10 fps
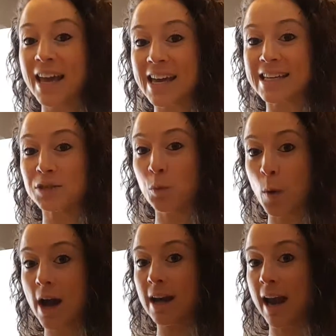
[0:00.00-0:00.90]
is
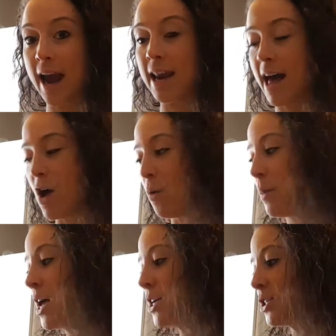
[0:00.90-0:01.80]
what can help.
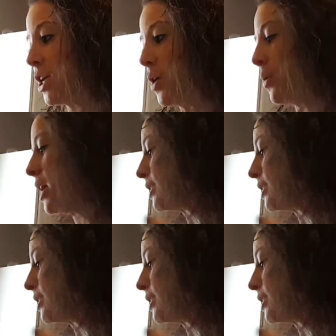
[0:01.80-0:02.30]
So